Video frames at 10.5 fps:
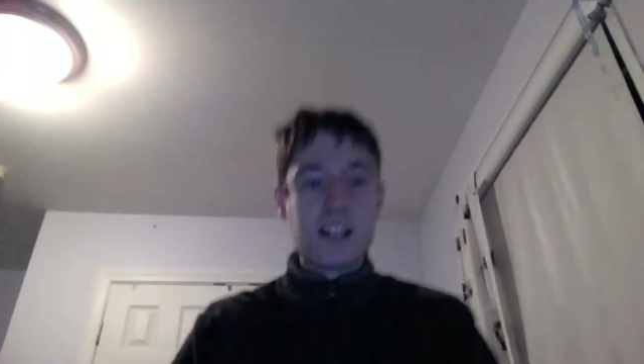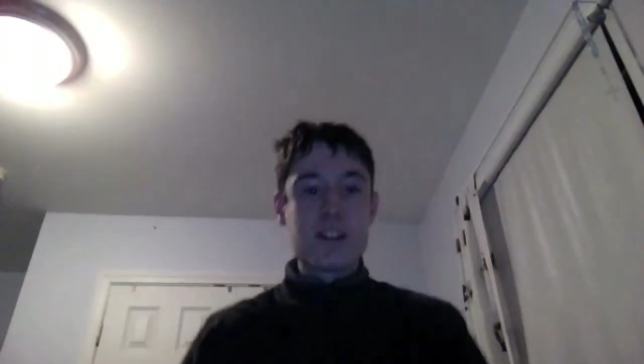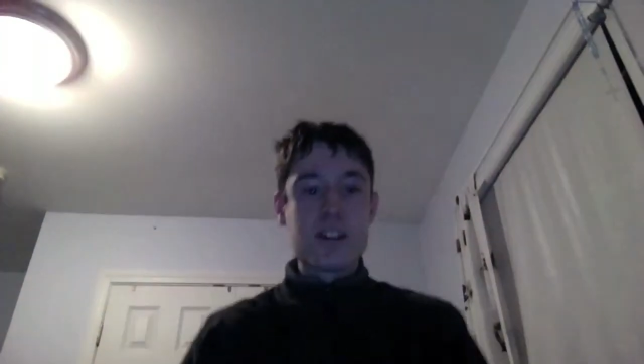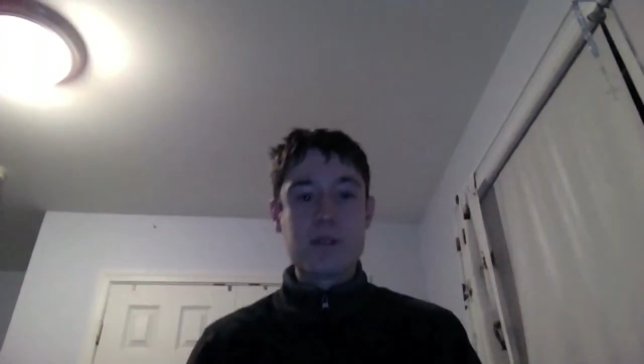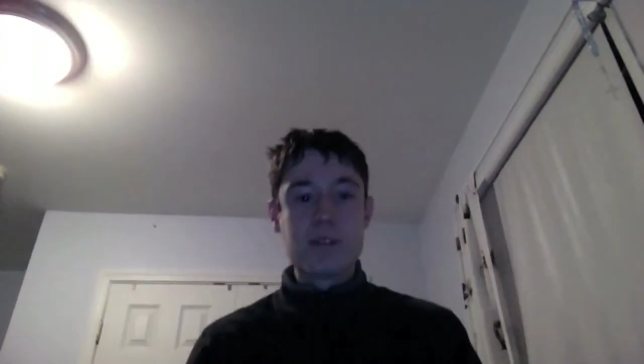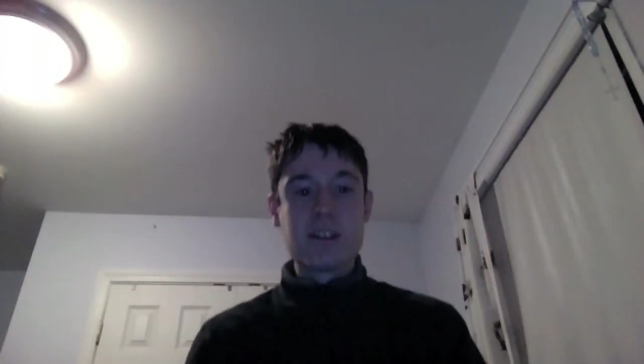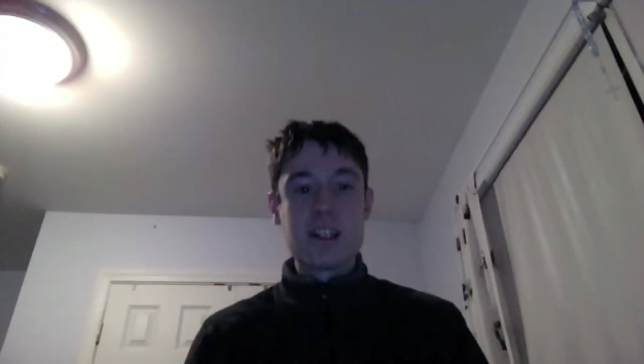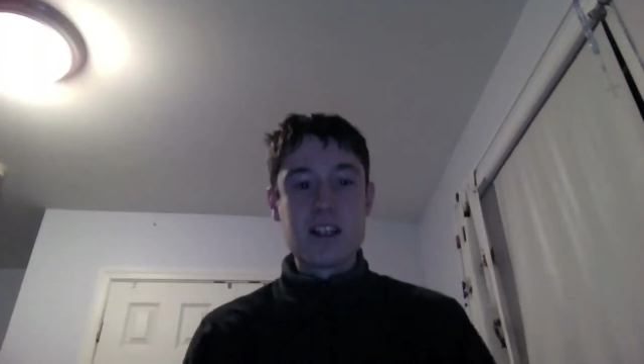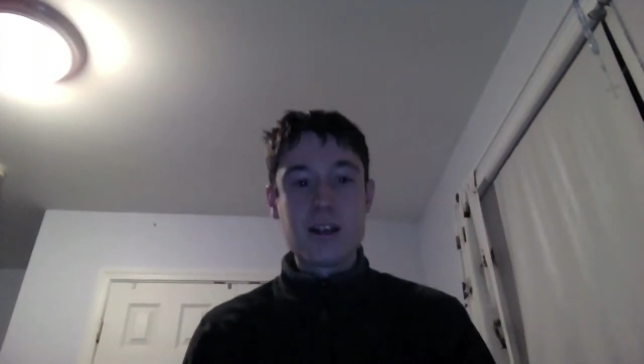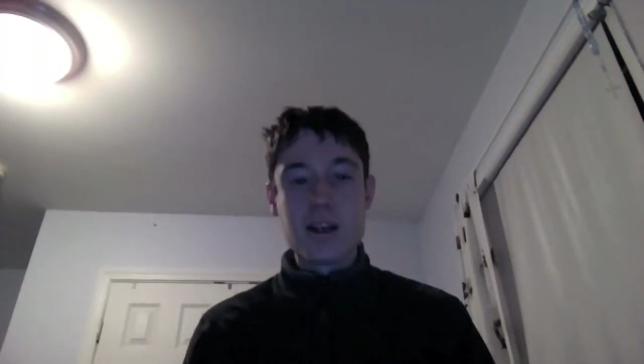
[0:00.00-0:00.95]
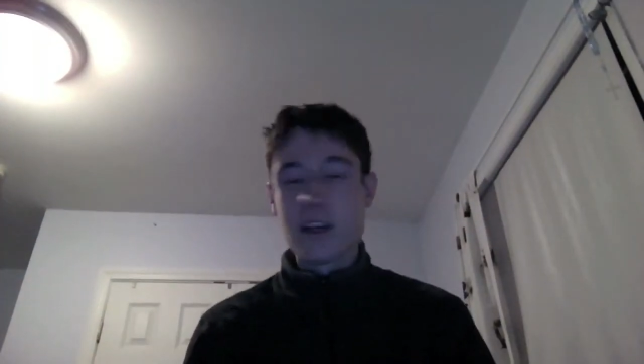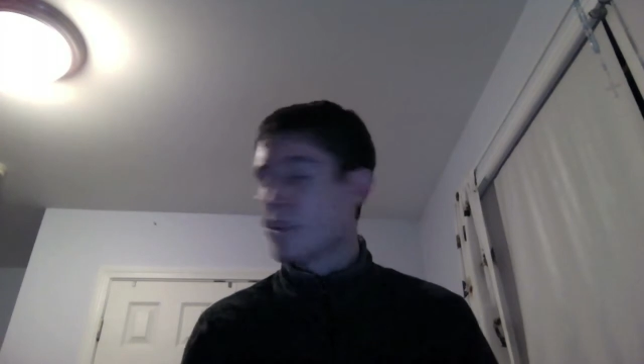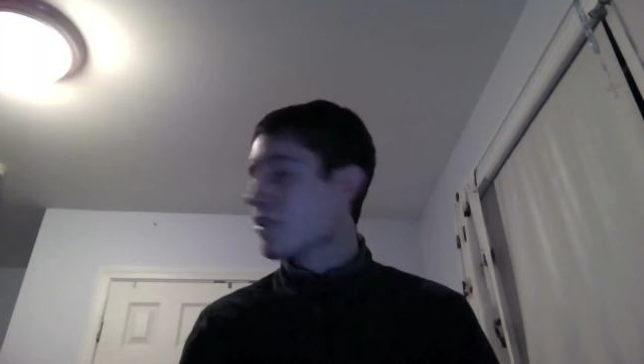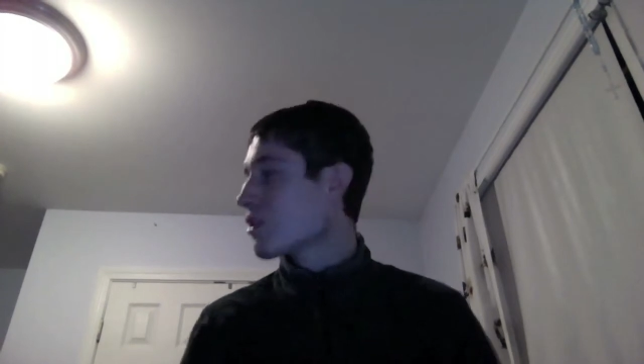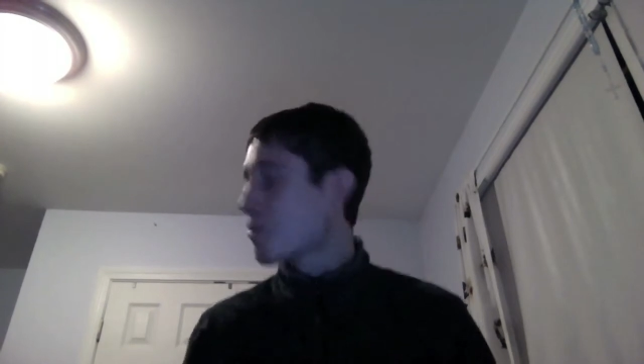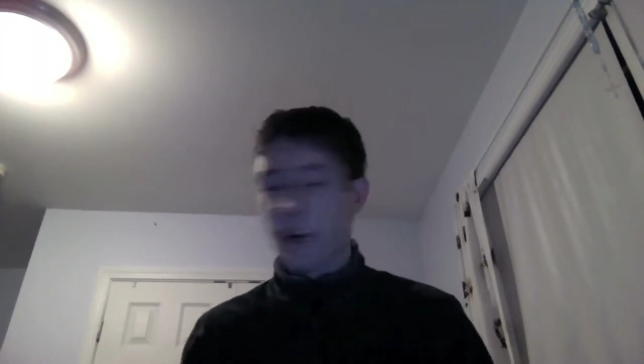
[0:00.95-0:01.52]
the one with the
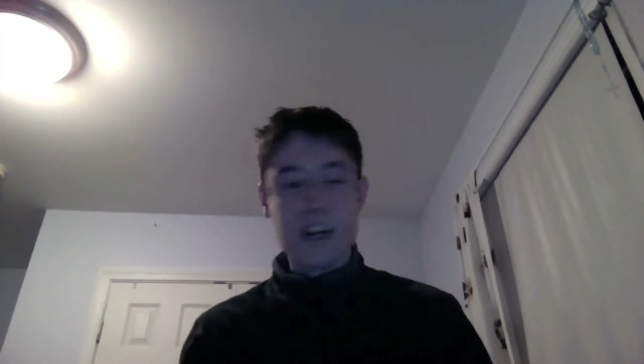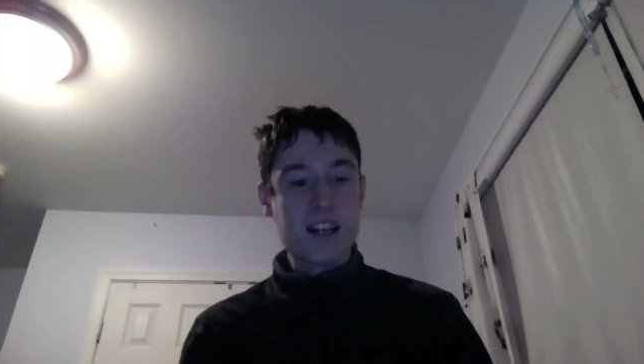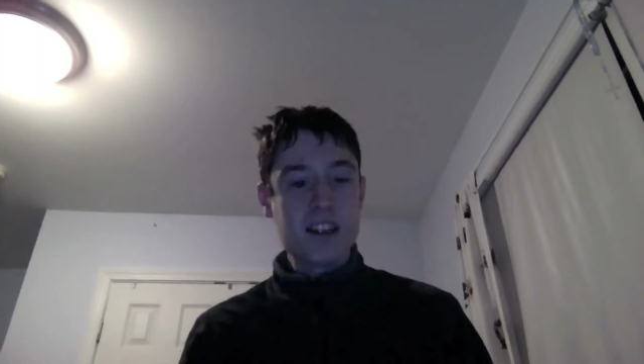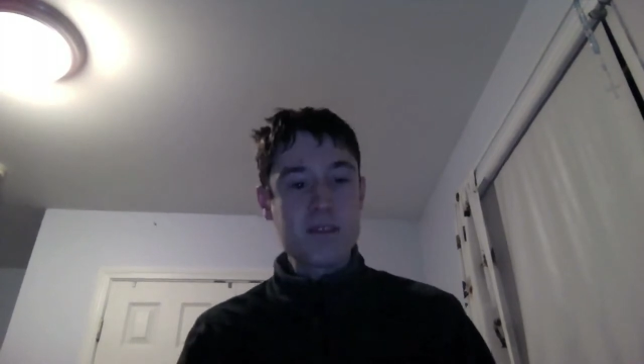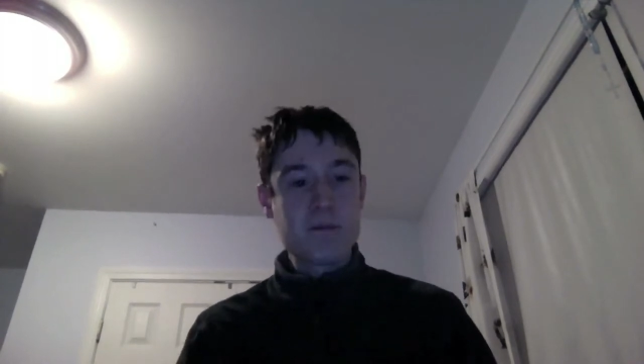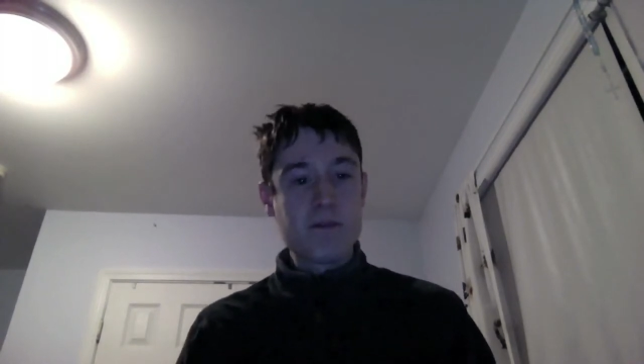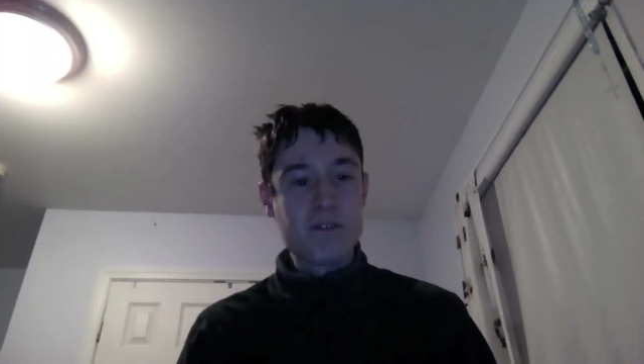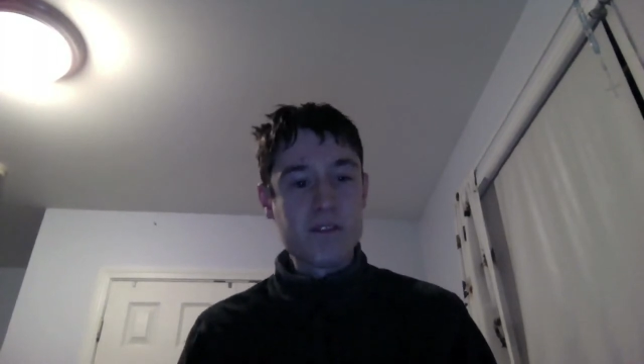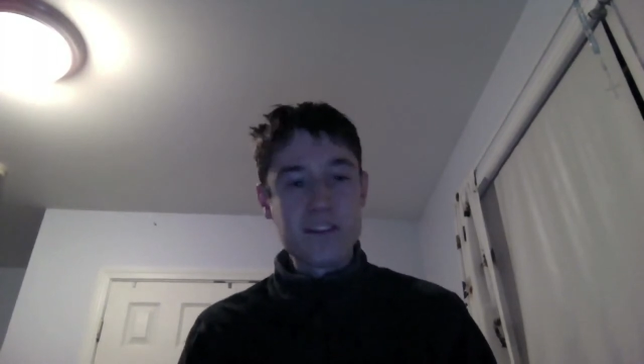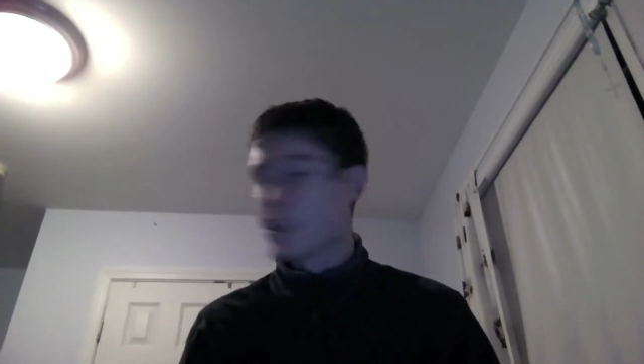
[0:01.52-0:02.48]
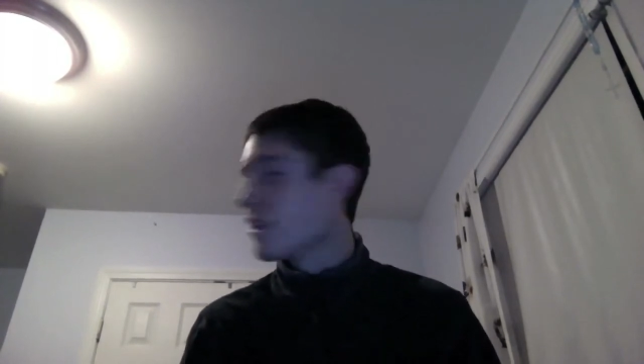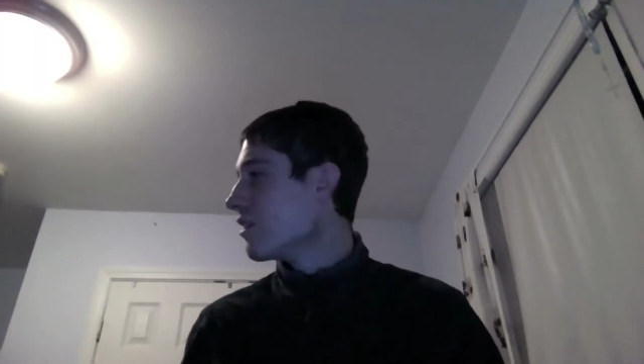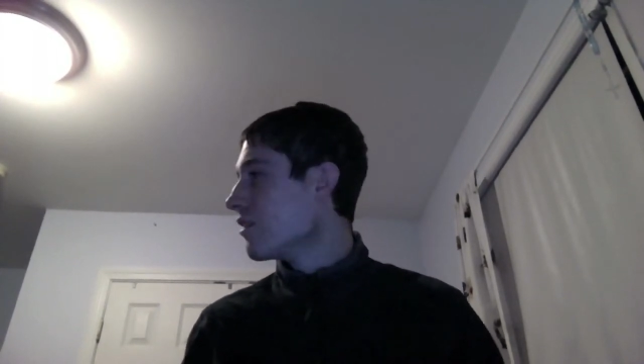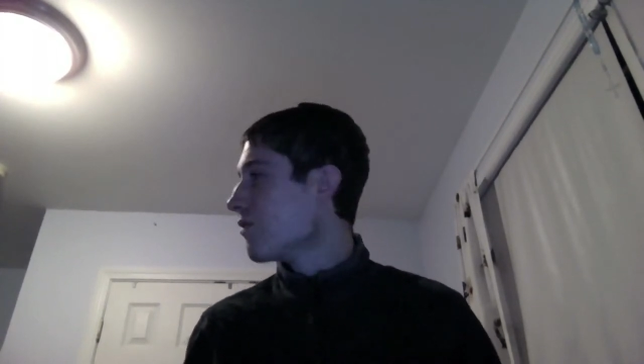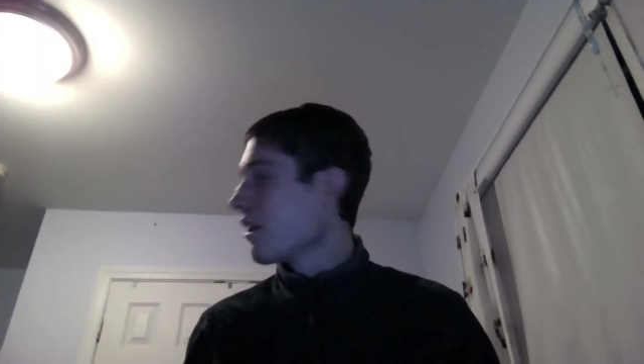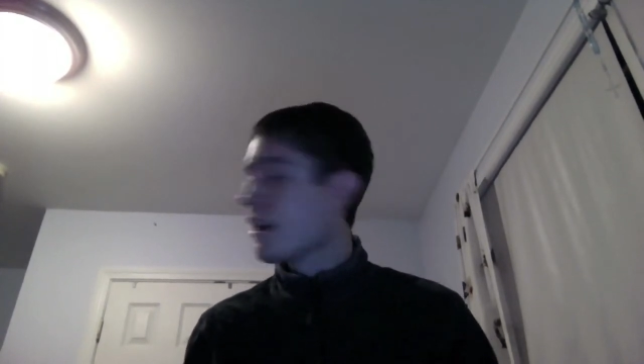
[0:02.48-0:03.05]
spies
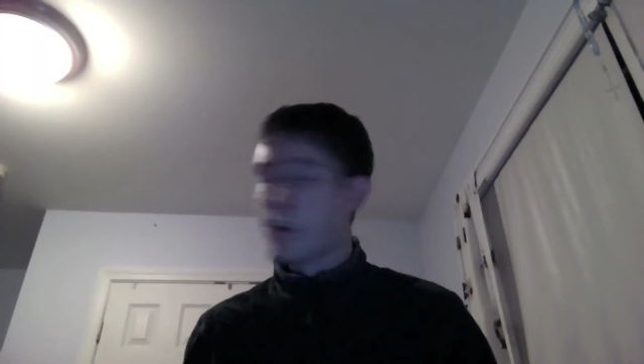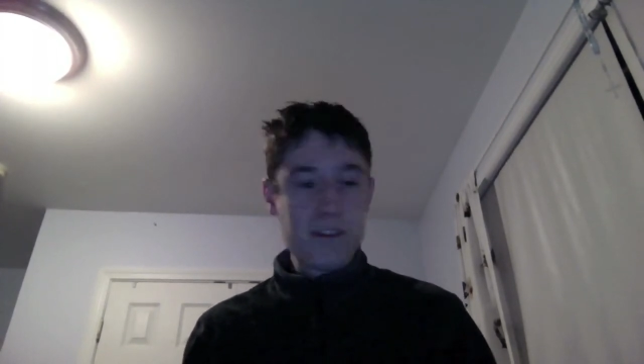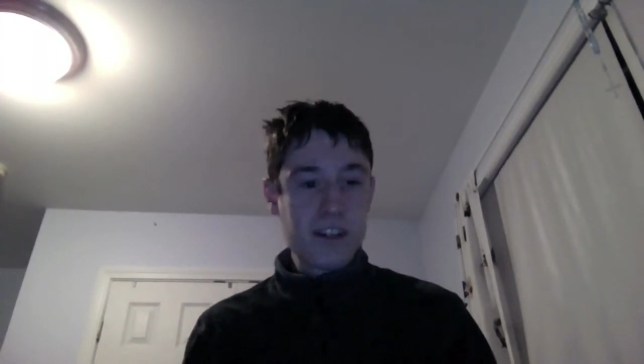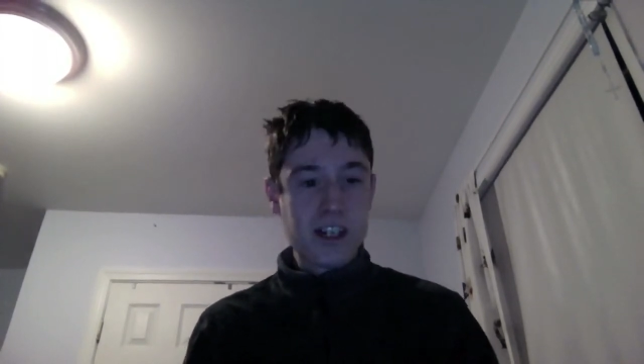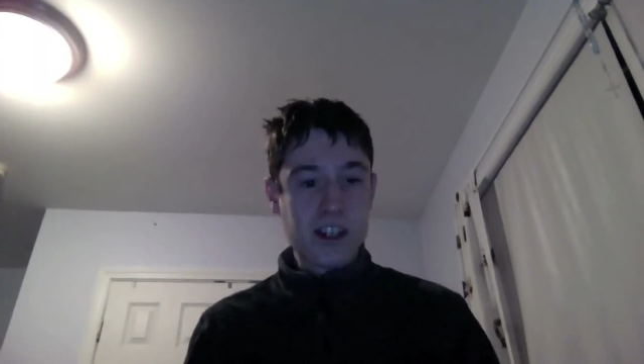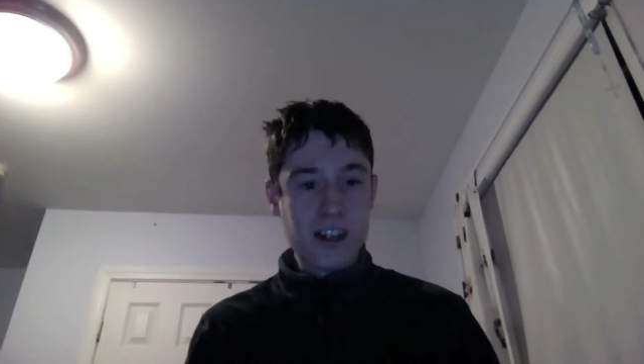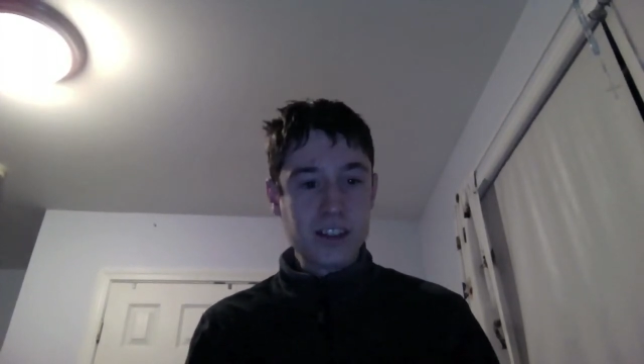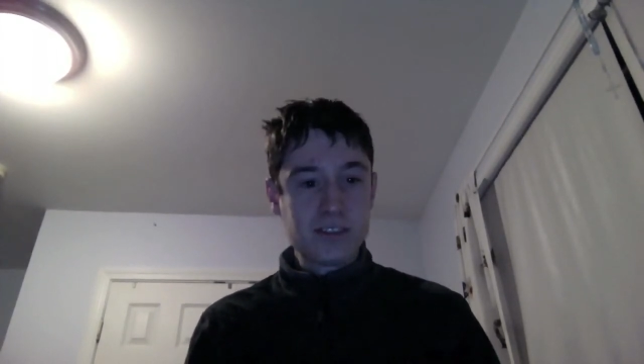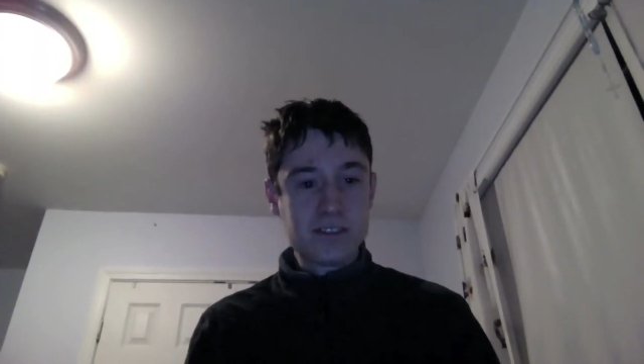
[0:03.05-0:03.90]
fighting over a girl.